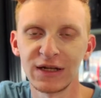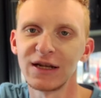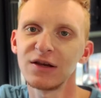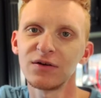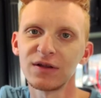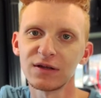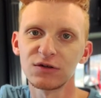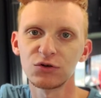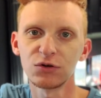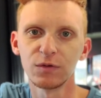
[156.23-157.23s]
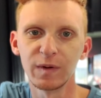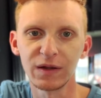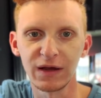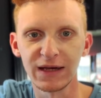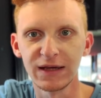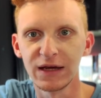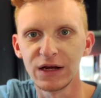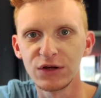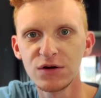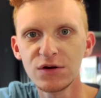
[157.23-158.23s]
And you know, that's true, but like,
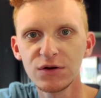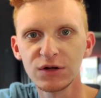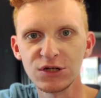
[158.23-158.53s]
you can go to